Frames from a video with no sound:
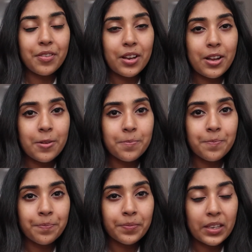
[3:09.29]

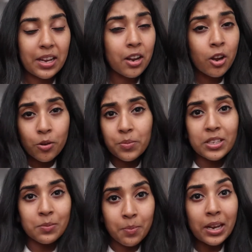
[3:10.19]
And I hope
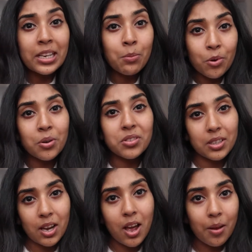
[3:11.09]
there's many more to
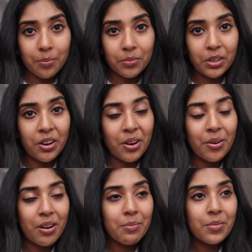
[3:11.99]
come, you
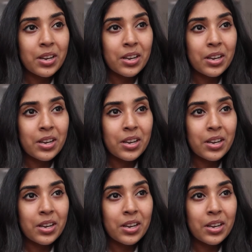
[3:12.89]
know.